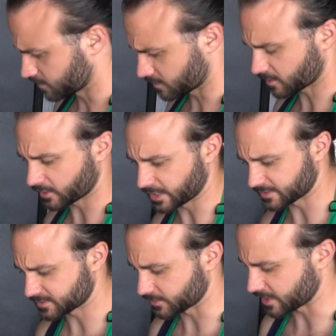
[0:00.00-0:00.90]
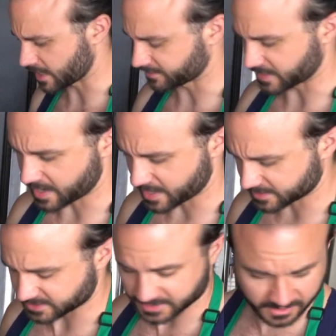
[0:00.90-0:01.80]
All right, so we got the
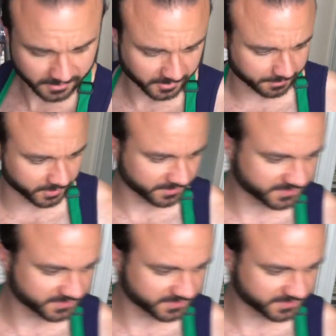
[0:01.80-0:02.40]
eggs here. I'm gonna put